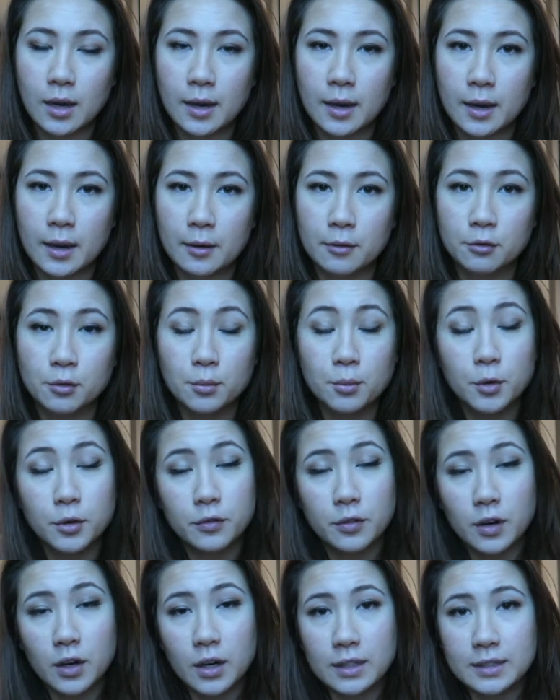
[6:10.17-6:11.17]

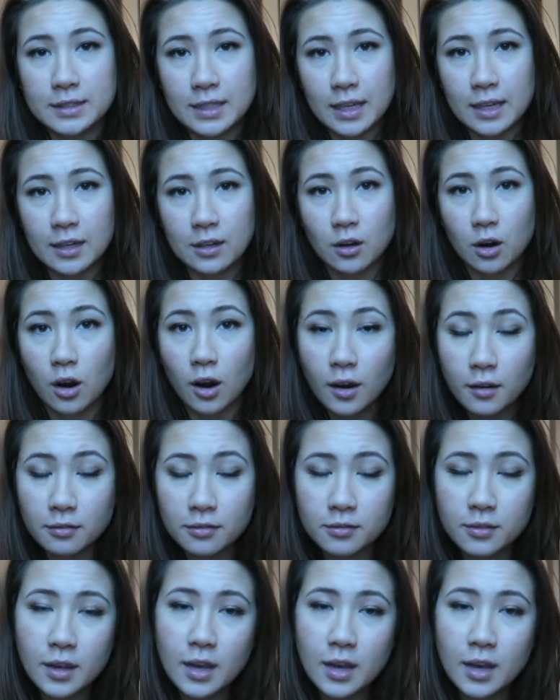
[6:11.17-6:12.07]
remover and take it off.